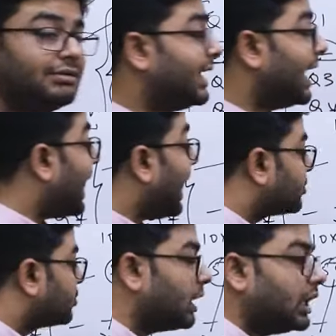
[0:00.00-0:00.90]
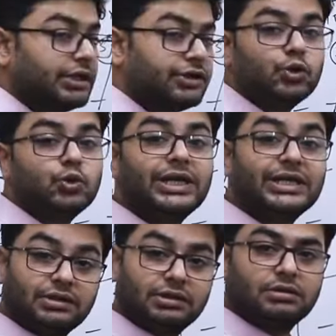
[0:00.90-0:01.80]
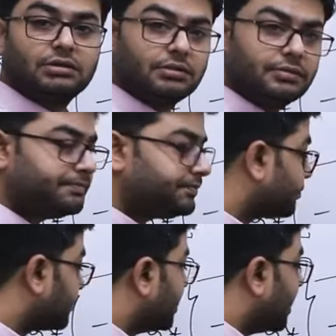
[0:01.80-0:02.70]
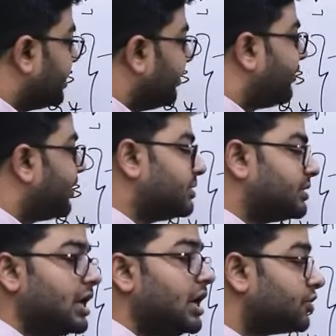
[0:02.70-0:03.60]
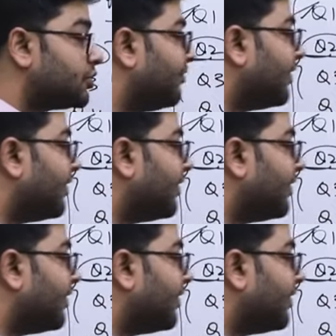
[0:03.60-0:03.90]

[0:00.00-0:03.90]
the actual issue is, the difference. So